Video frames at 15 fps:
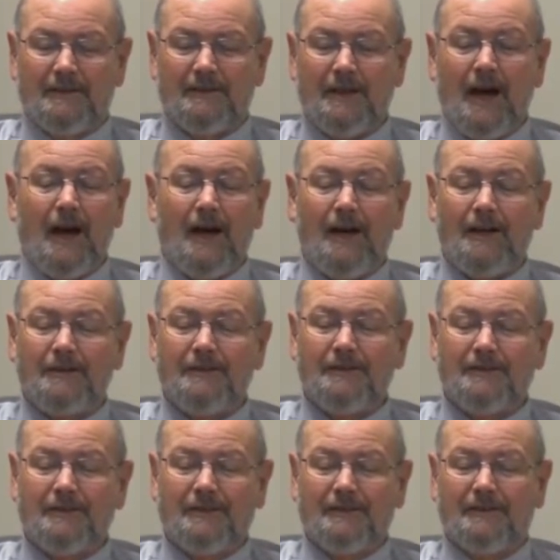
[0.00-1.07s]
God
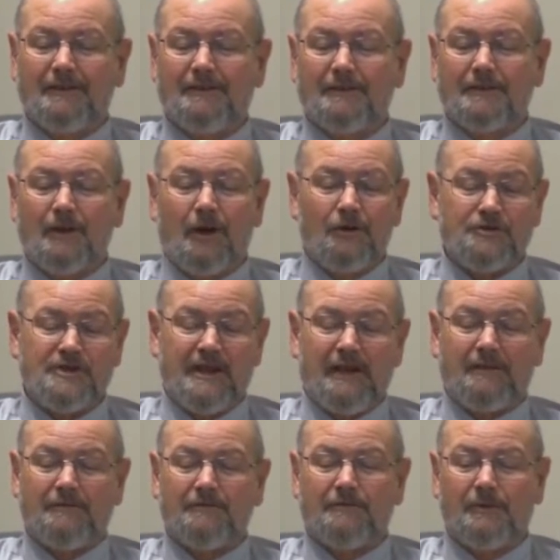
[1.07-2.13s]
calls
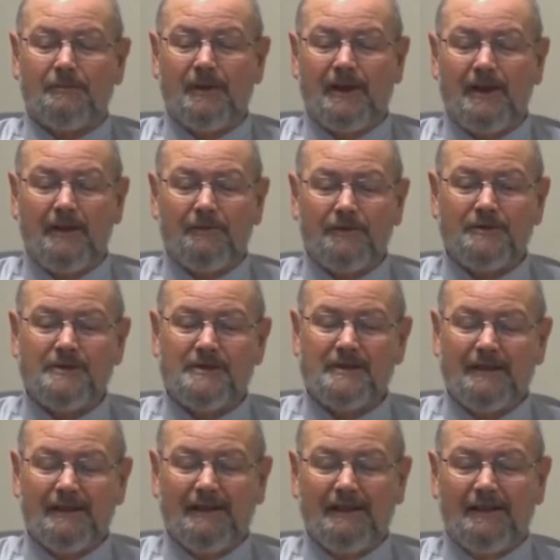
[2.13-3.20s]
out from the heavens
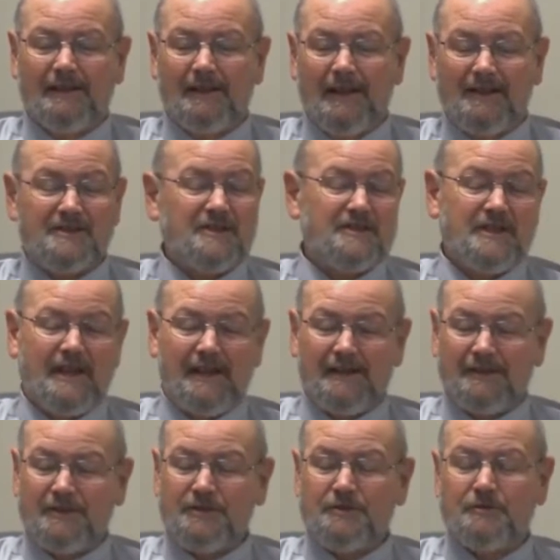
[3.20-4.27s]
as his
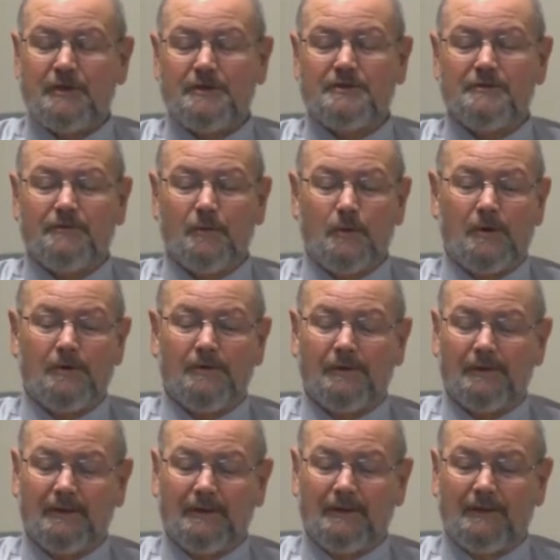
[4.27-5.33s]
hand is stretched forth
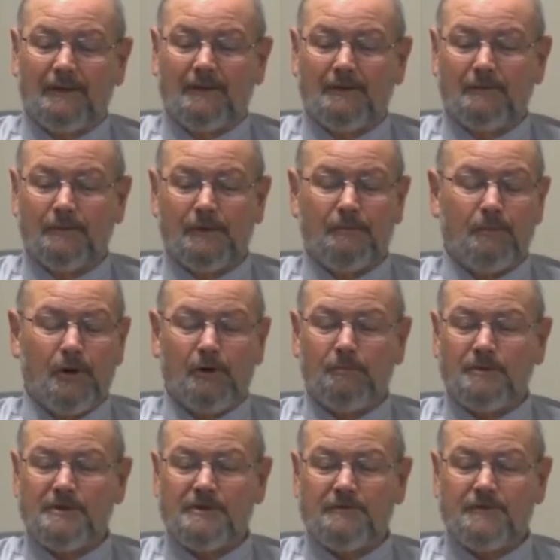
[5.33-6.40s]
with the
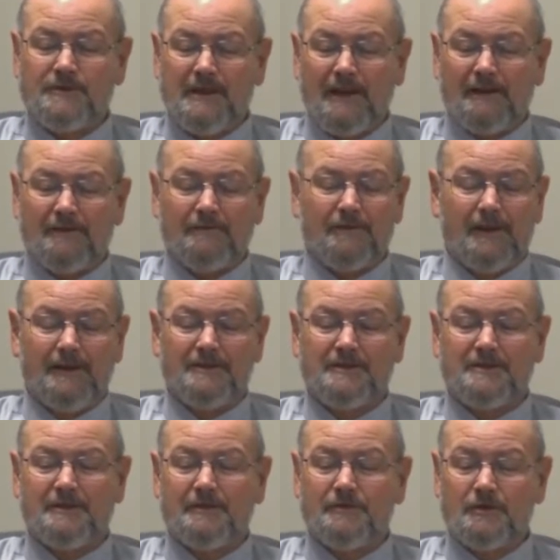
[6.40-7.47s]
purpose of
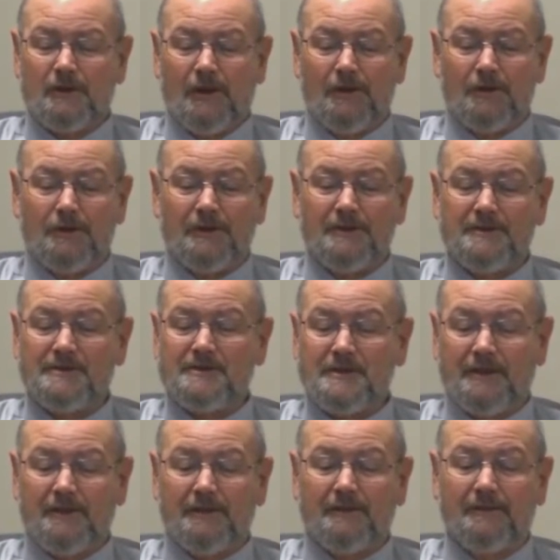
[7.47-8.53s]
sacrificing, of slaughtering his
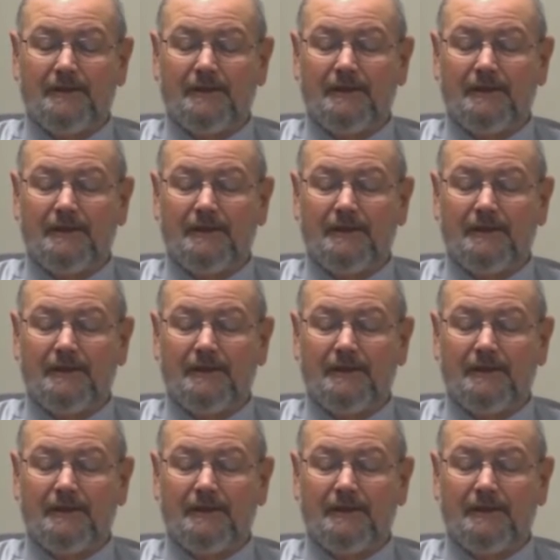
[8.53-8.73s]
son.